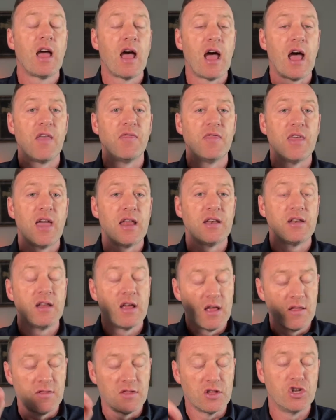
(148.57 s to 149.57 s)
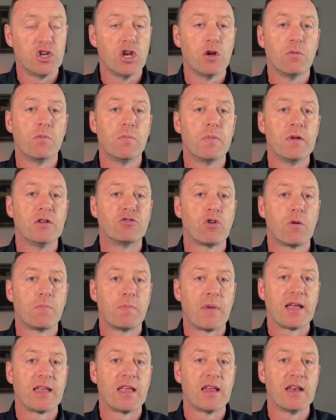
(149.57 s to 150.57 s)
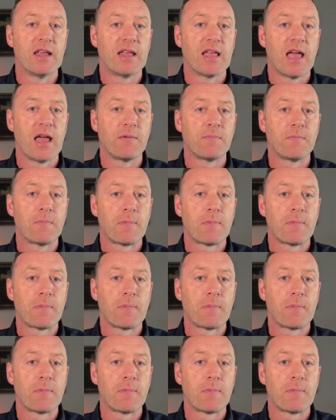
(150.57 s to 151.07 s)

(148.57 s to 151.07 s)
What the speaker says: and then the tube will be dropped back in again.